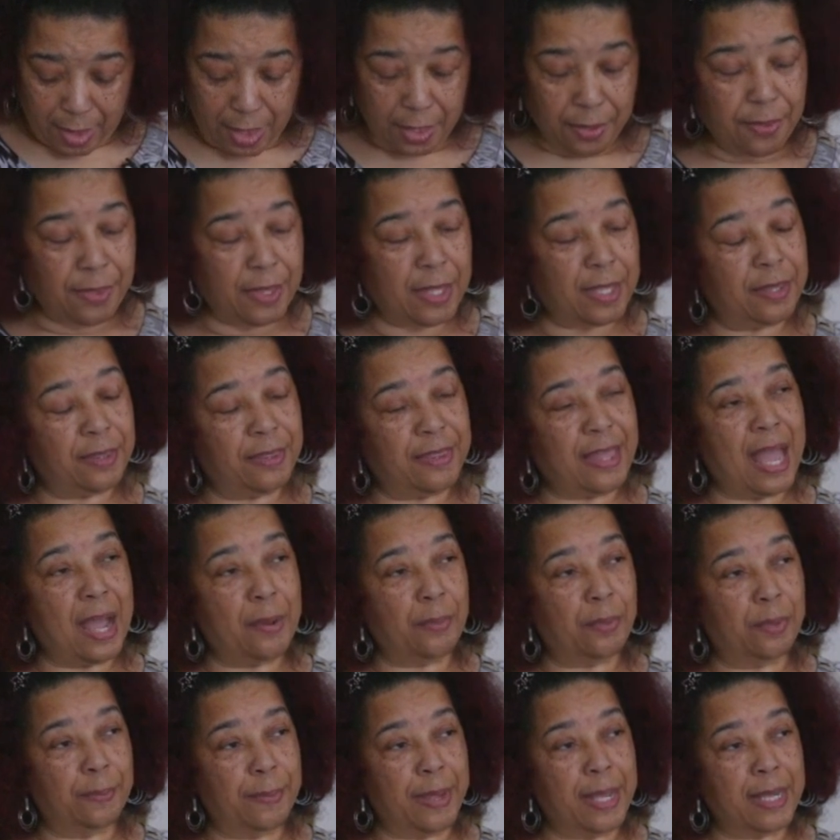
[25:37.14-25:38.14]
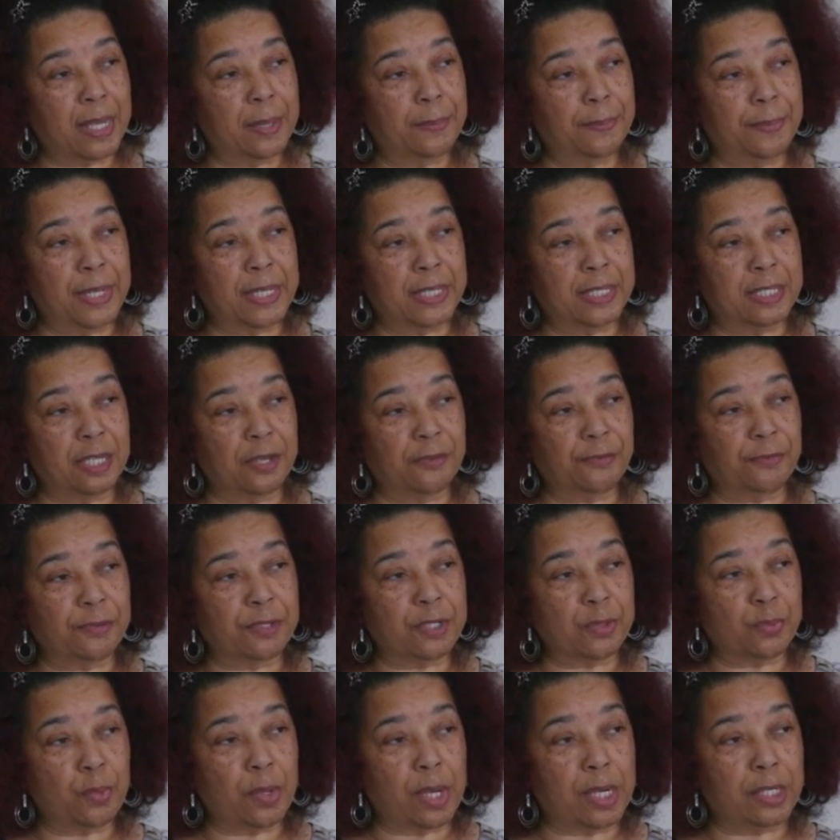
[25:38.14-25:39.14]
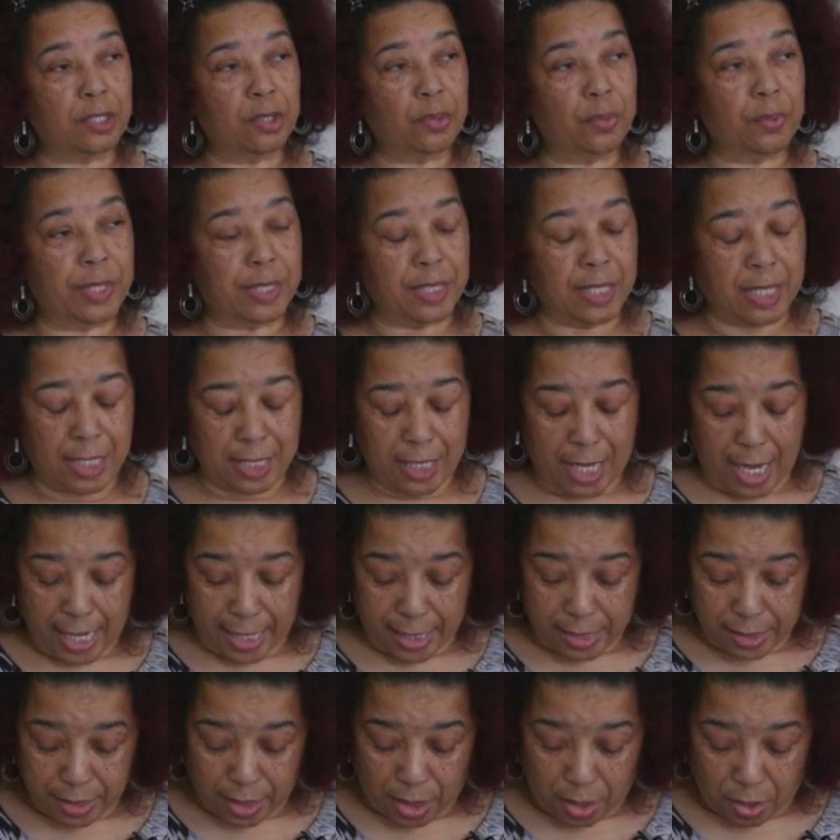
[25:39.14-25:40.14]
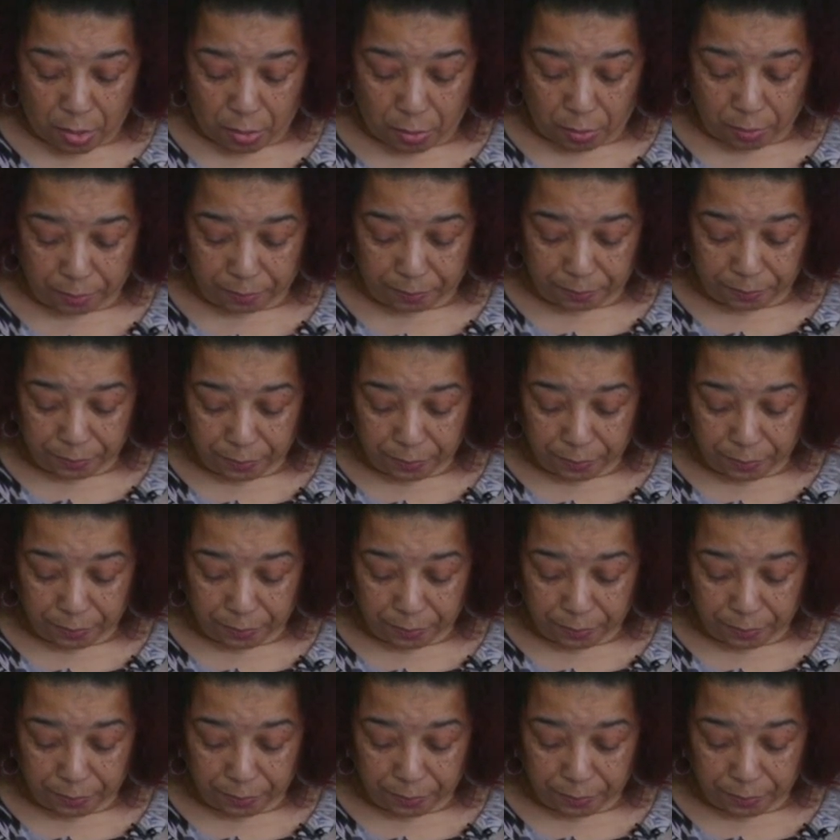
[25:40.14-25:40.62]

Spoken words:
then that will make a big difference while you're in the client's home.